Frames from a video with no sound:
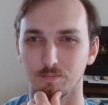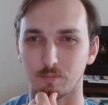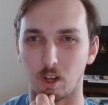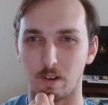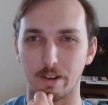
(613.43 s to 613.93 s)

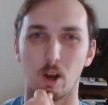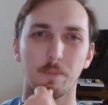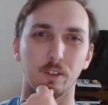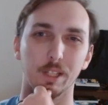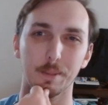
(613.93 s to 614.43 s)
All right,
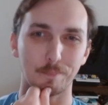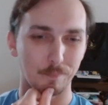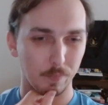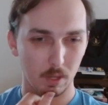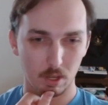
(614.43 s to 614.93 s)
hopefully
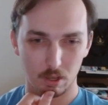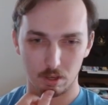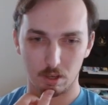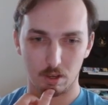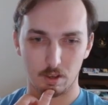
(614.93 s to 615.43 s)

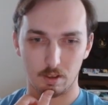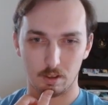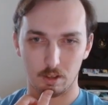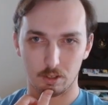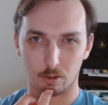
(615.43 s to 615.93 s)

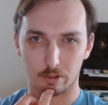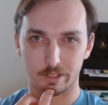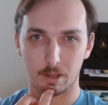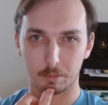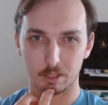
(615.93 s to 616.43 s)
you're
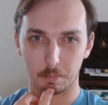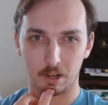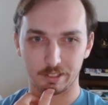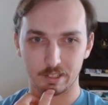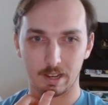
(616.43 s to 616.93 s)
adept at
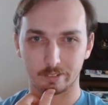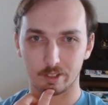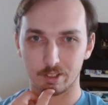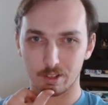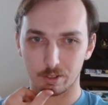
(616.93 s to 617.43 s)
spotting
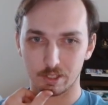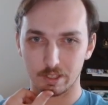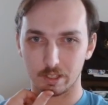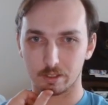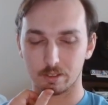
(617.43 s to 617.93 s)
tactics and you see
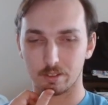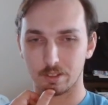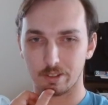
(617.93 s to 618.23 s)
this